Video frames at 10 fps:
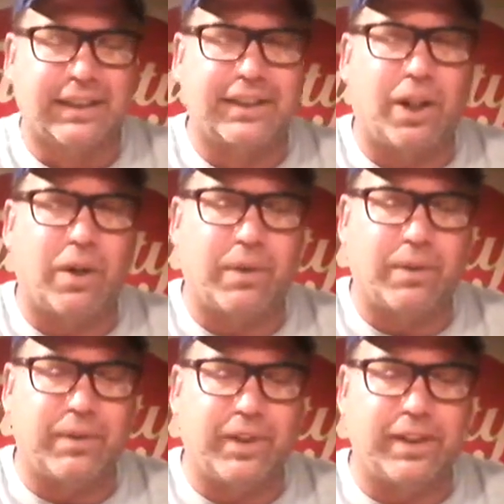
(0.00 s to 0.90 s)
So
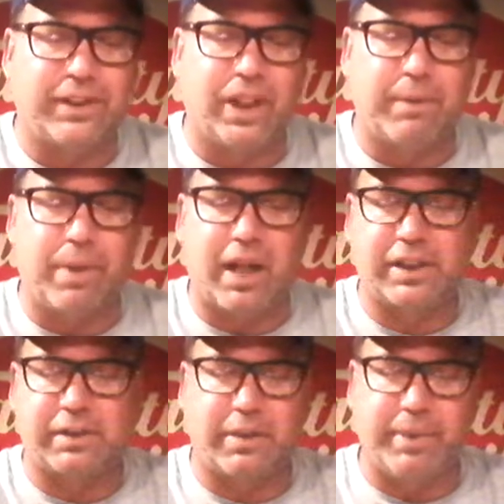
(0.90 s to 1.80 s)
this could
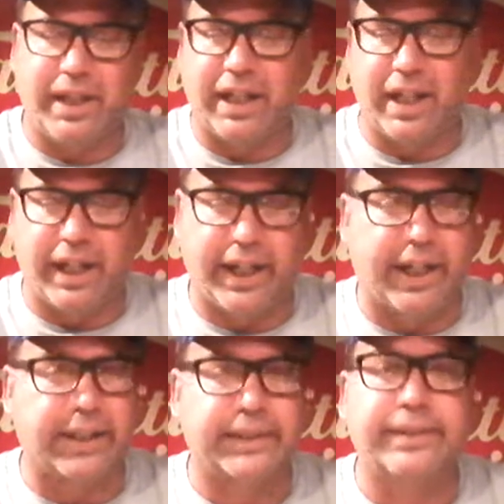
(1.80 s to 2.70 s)
possibly be a,